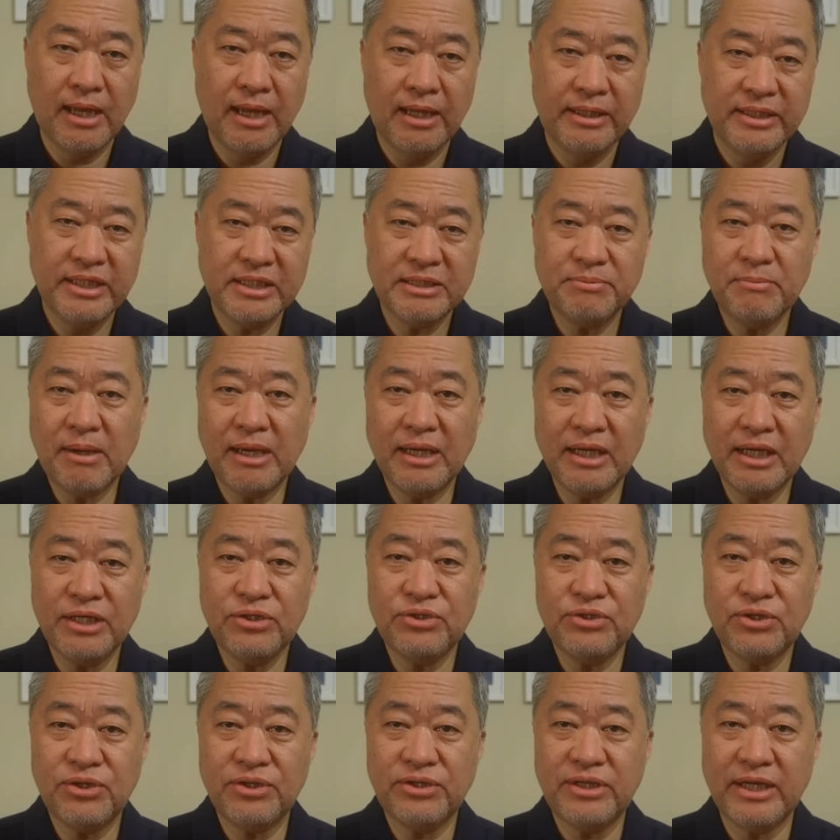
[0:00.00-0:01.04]
This might lead
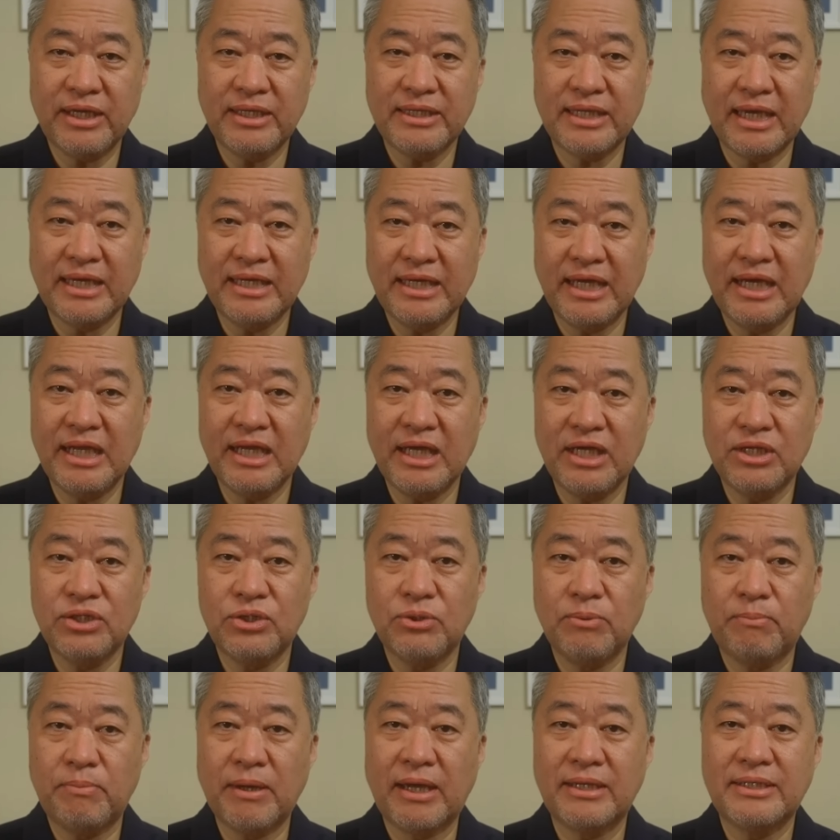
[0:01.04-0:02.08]
you to think that getting into
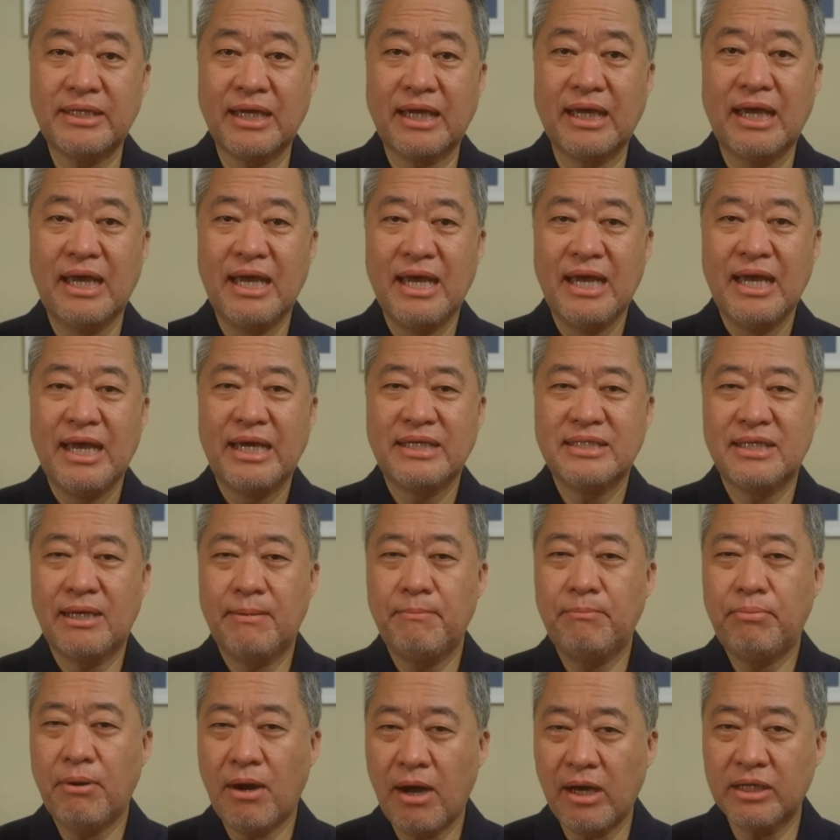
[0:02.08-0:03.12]
Patek is an
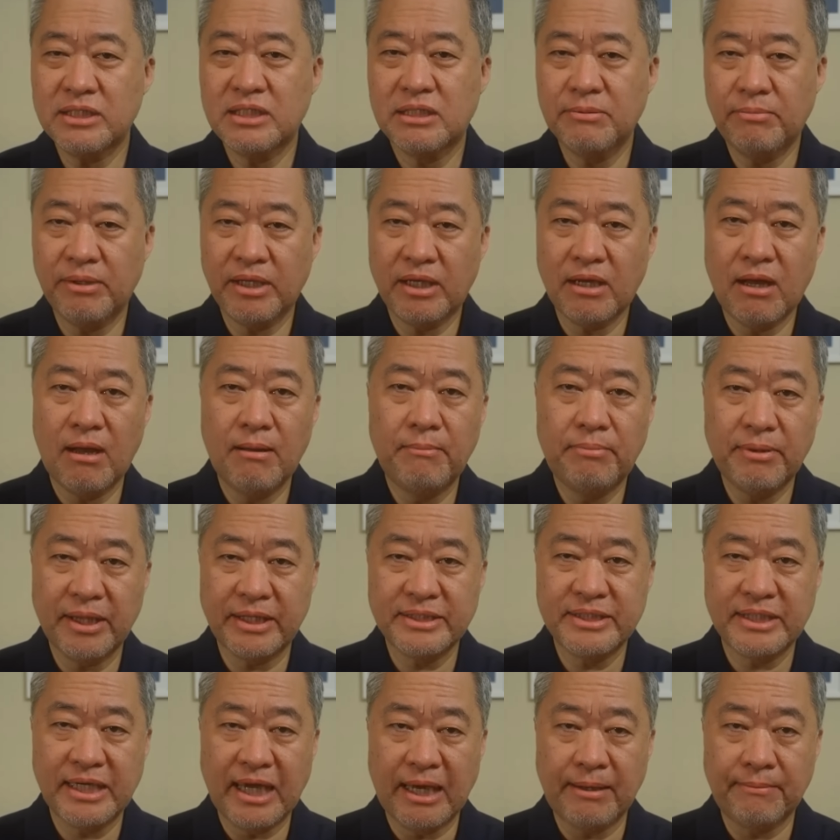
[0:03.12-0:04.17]
impossibly
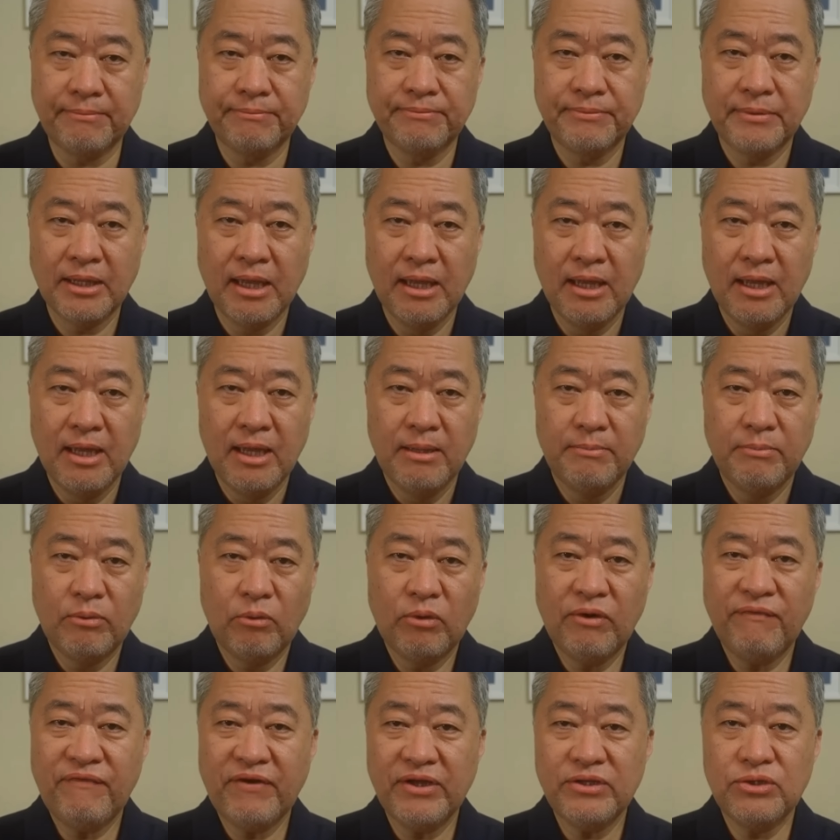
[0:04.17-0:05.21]
complex game. But what
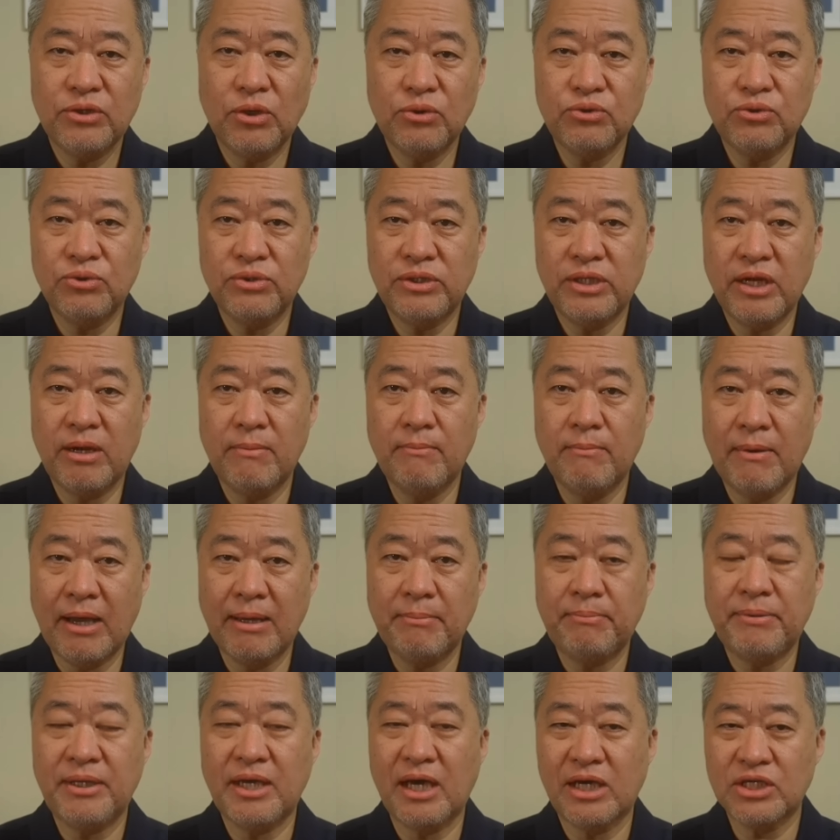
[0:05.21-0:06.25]
if I told you there might
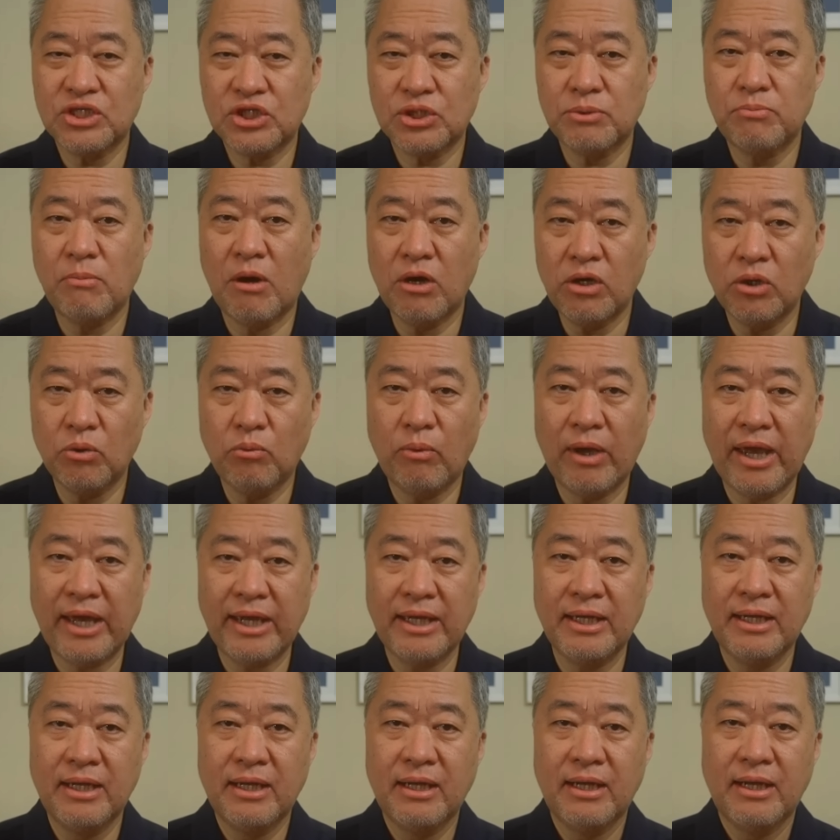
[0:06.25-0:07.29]
be a smarter way,
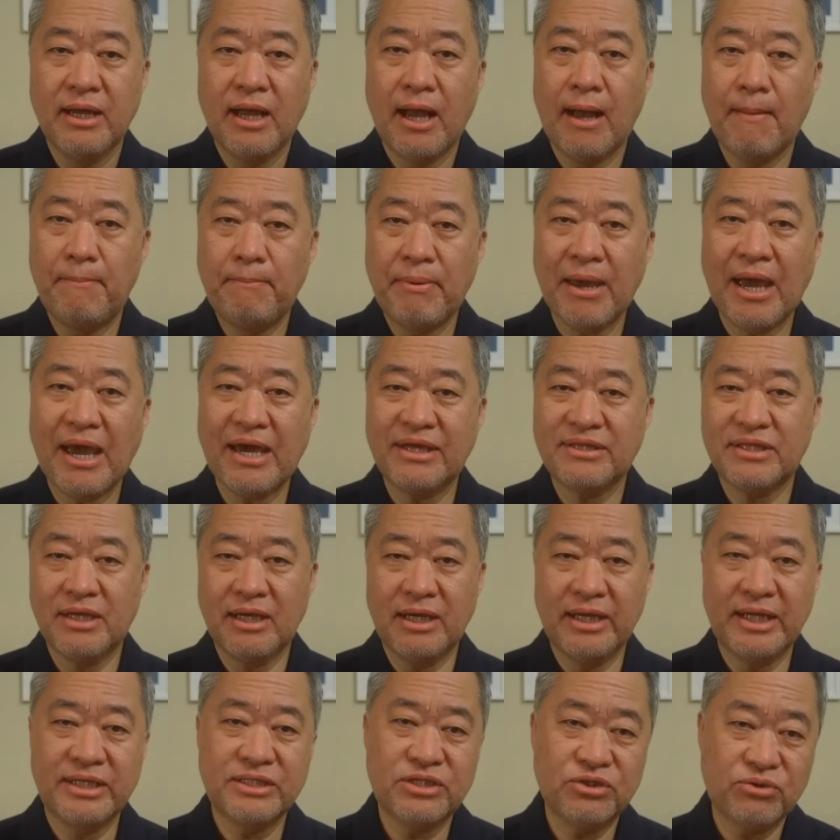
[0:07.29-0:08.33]
a path
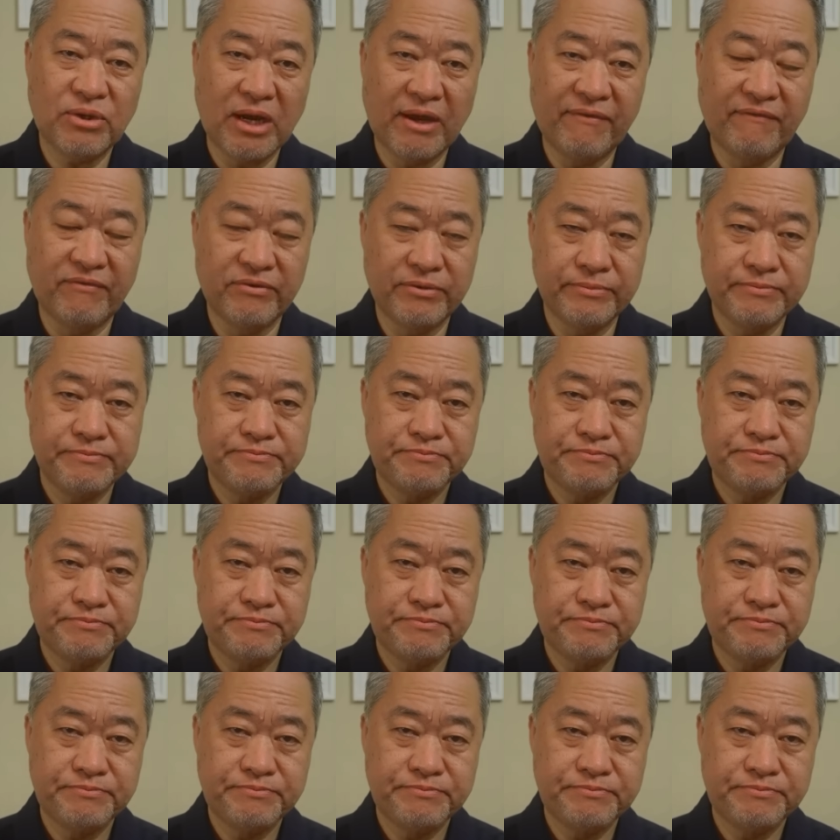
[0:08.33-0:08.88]
less traveled?